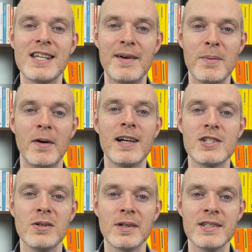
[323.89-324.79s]
have a mileage
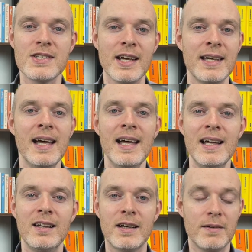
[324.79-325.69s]
log and say,
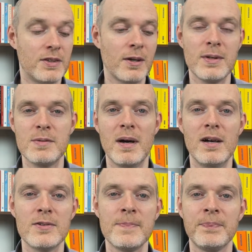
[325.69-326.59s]
look, I've done all these
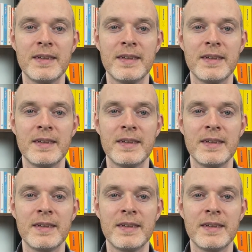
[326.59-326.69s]
miles.